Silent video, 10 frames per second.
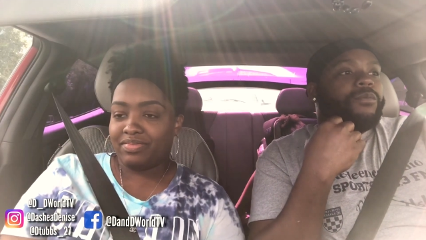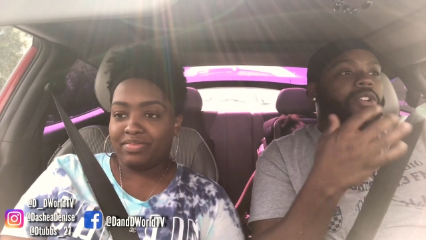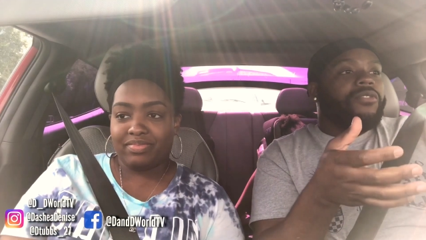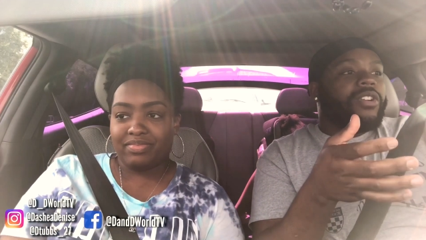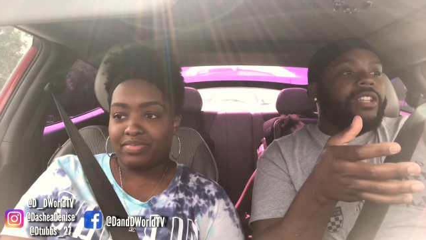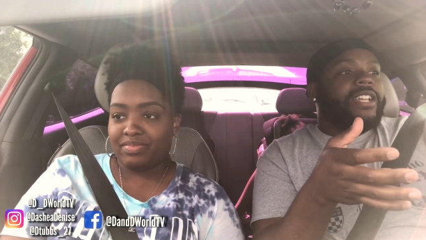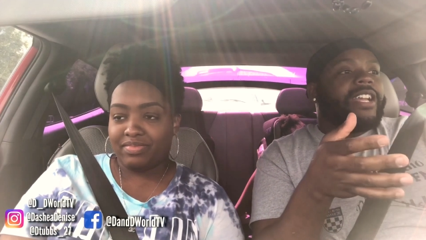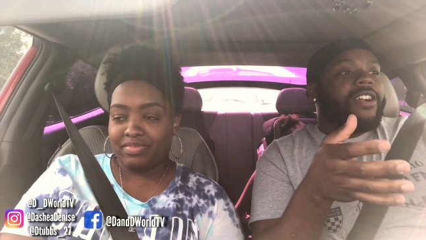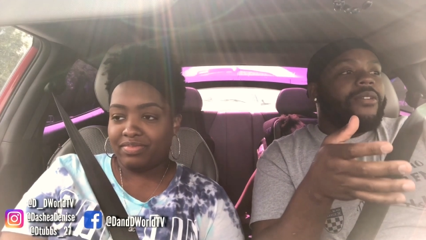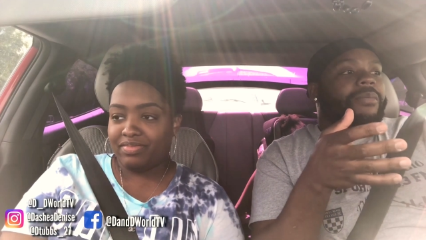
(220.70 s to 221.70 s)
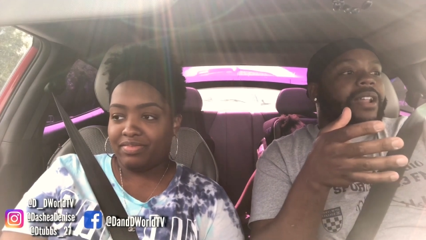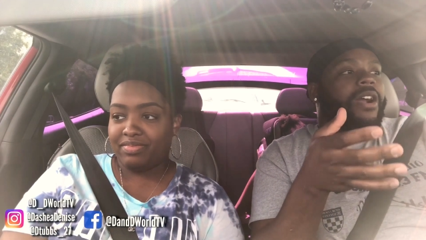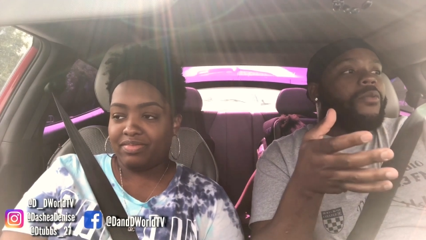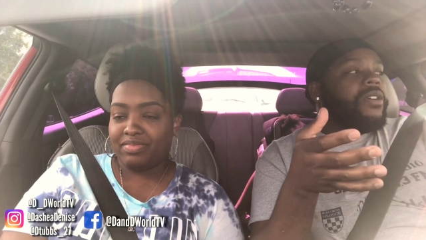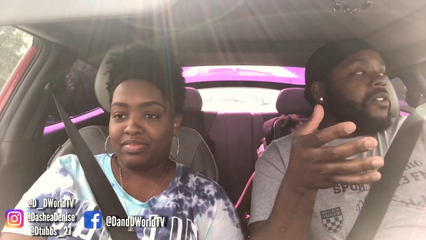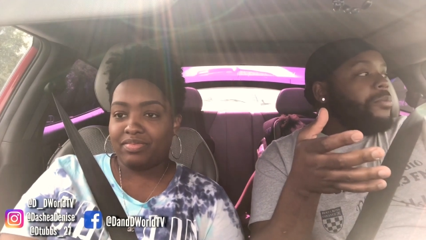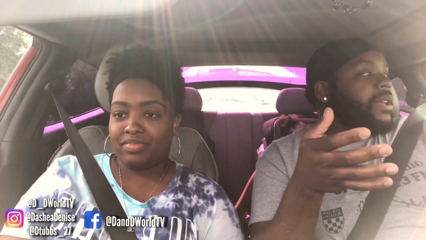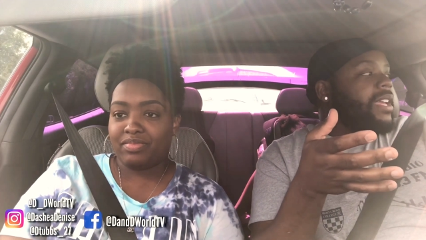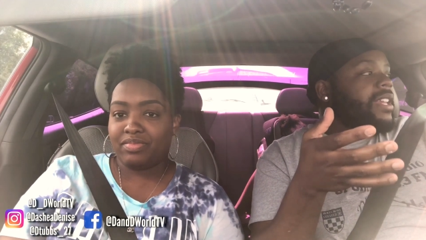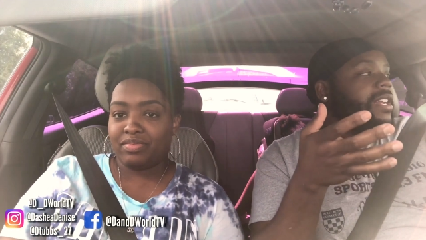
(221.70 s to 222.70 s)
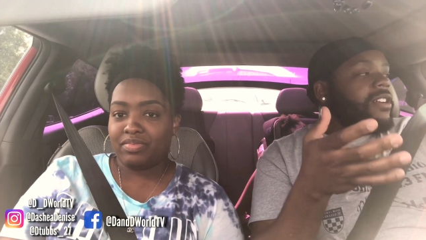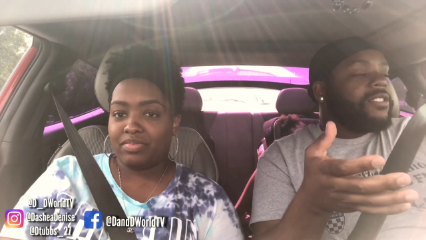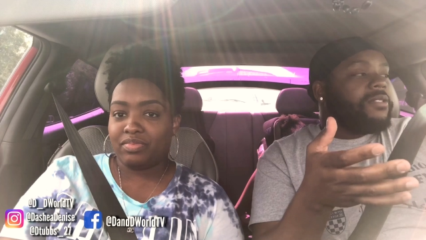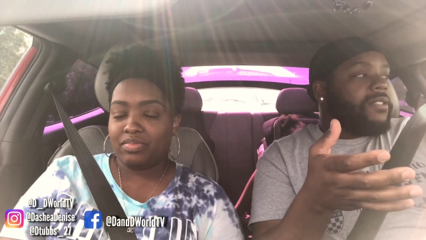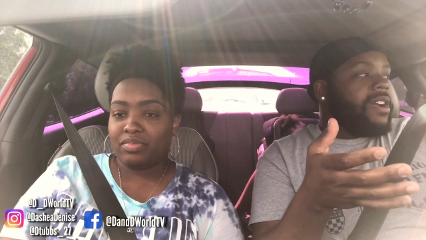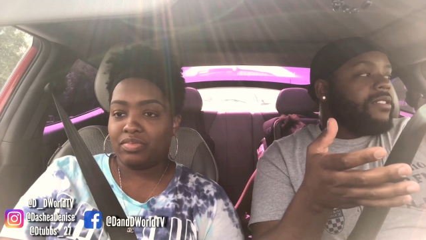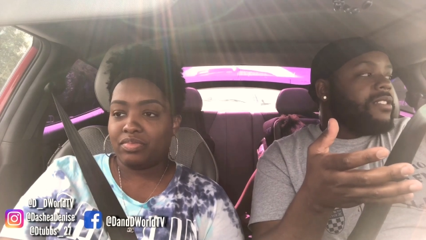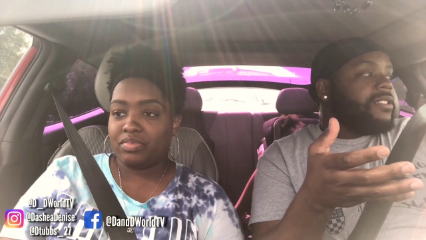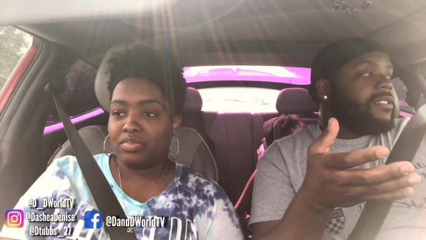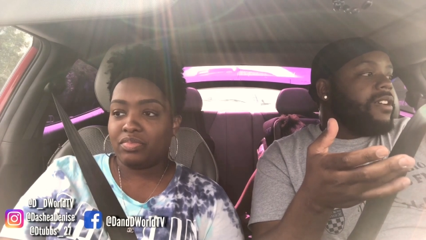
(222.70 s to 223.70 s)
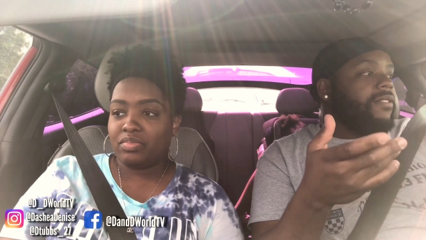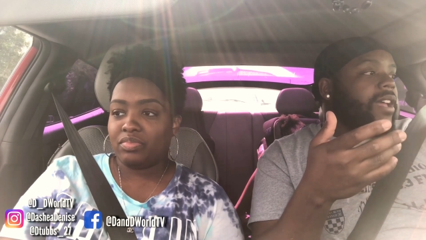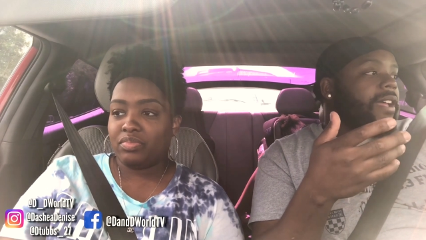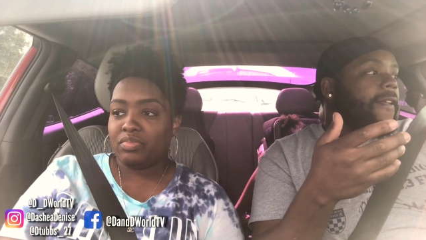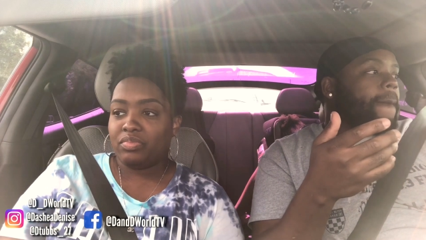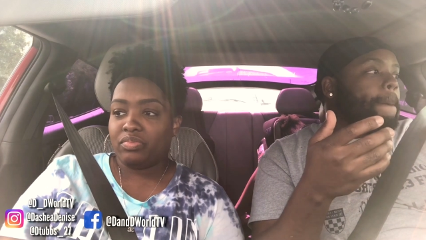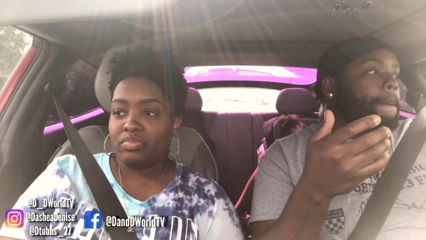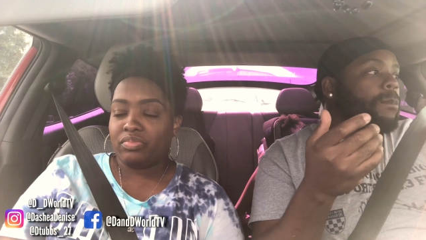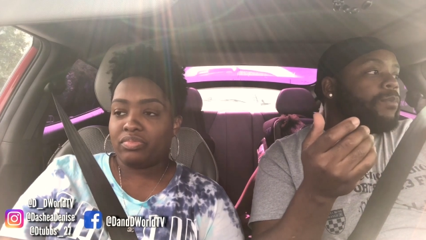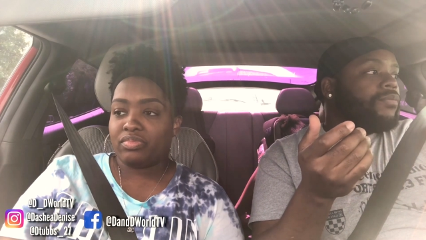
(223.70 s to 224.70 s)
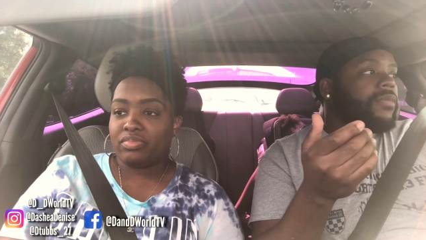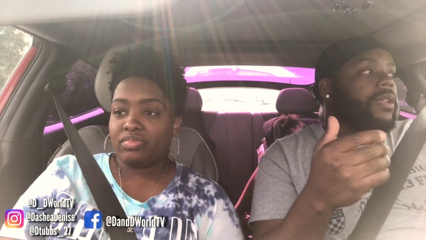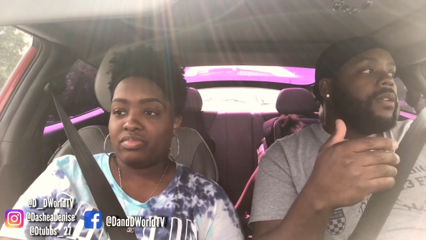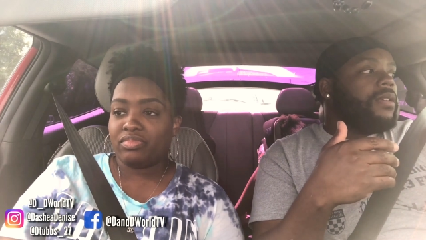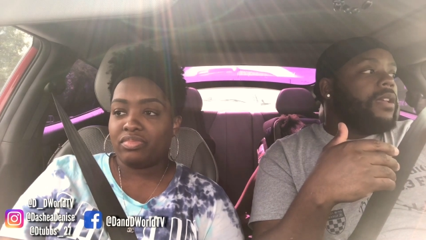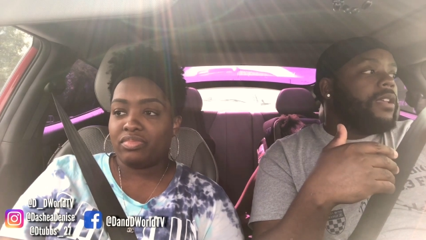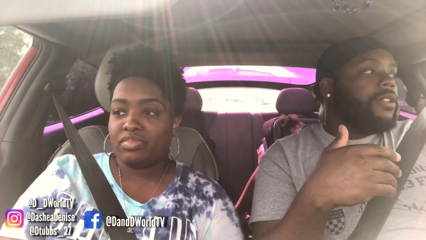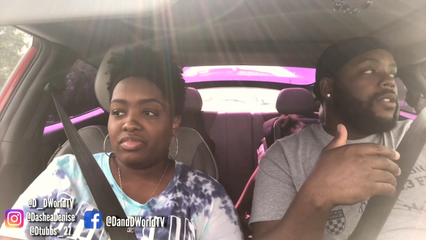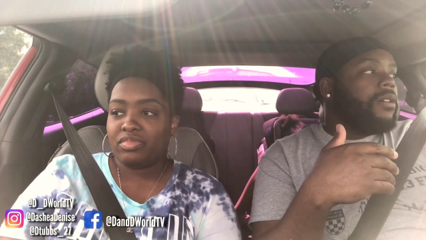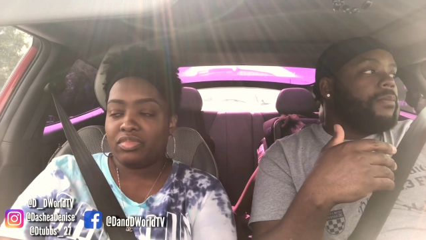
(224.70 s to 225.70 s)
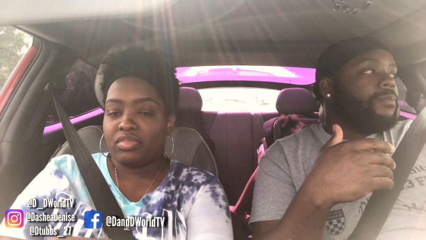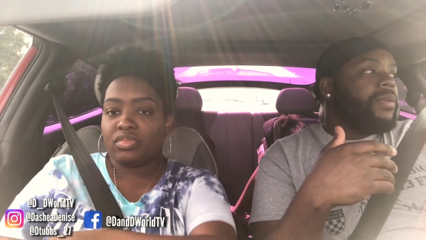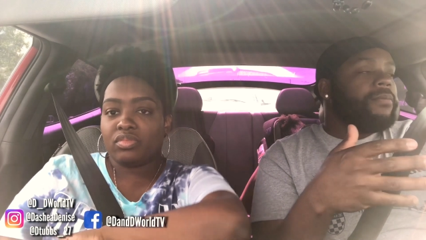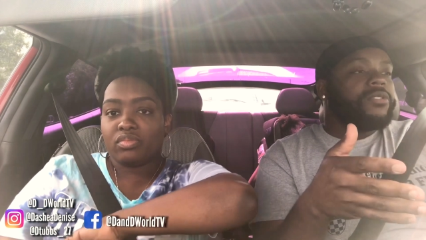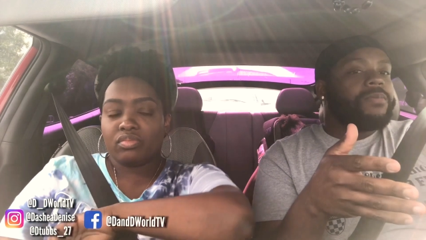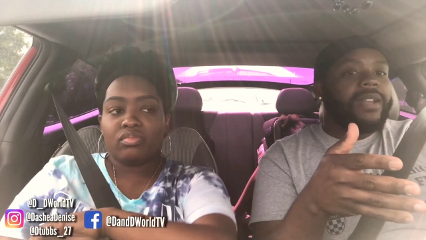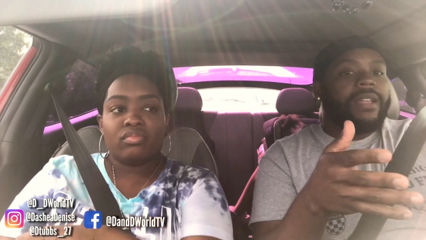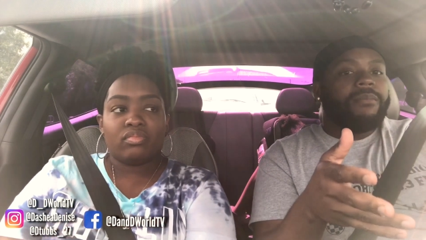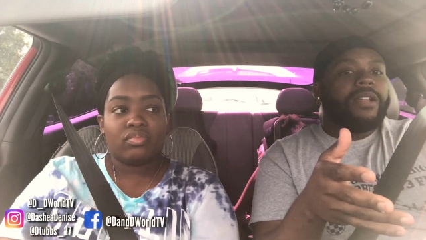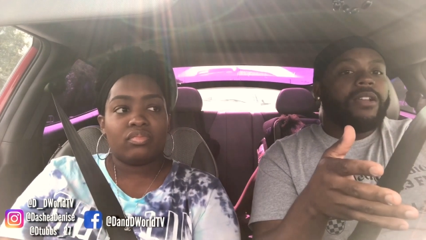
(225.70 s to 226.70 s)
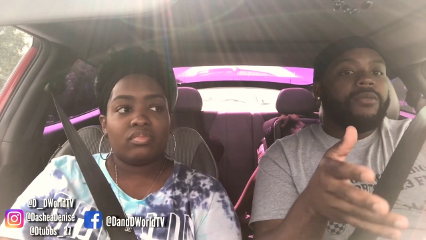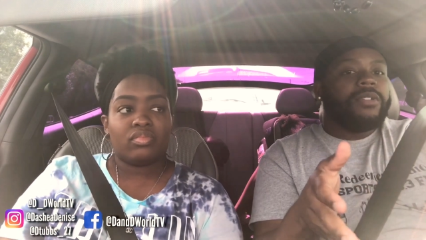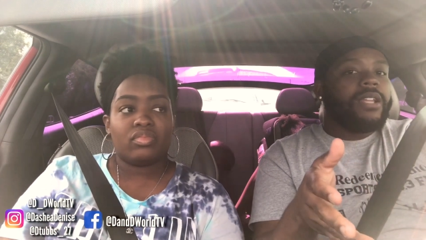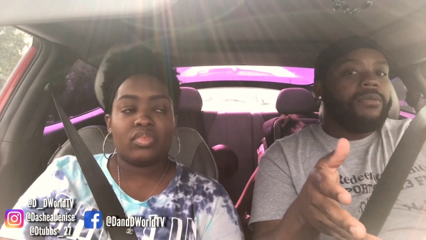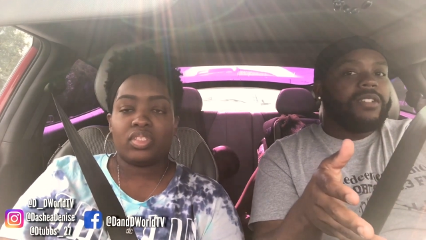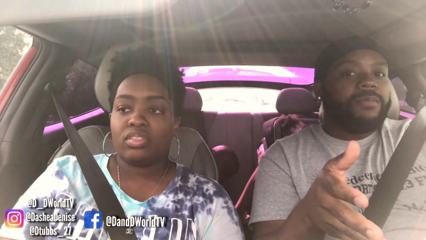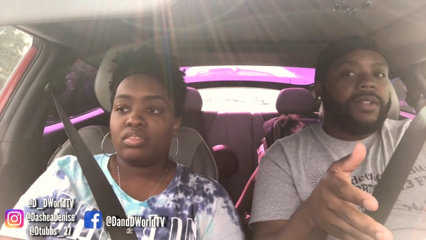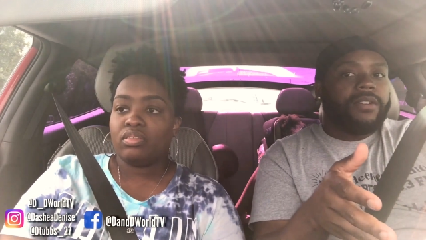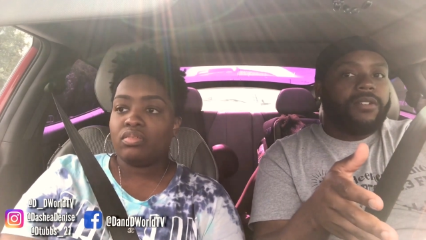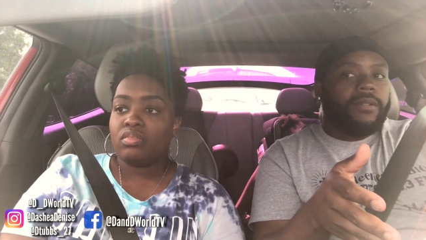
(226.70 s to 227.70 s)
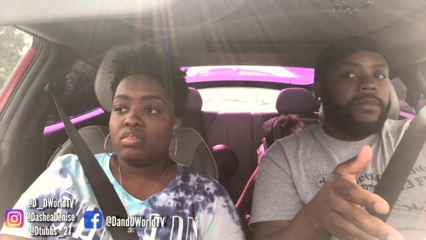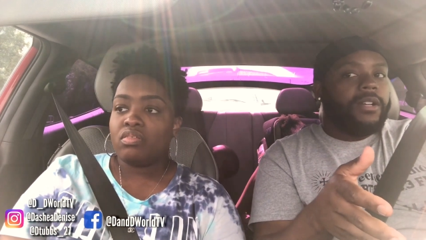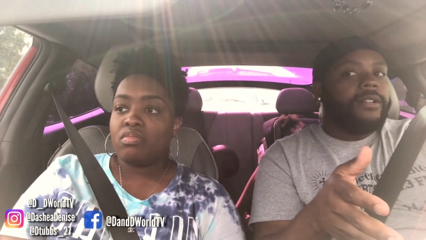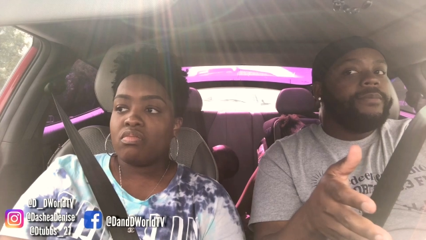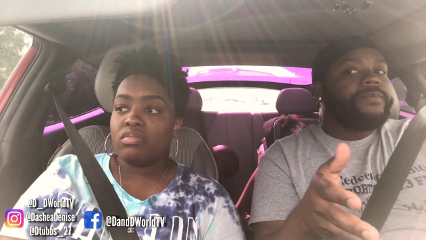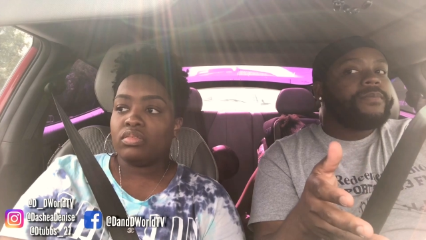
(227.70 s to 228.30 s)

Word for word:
Speaker 1: we really care about our well-being and our surroundings and stuff like. And, you know, people spend their money on what they want to spend it on, but